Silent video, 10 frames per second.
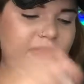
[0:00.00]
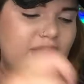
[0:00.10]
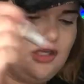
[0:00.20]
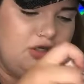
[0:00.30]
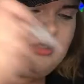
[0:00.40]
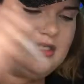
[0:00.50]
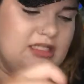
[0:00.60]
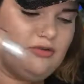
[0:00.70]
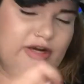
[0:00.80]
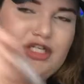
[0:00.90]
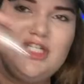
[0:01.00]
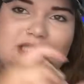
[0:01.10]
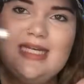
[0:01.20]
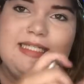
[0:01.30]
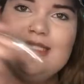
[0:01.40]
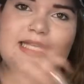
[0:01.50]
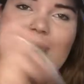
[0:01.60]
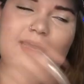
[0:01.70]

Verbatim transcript: in the goodness graciousness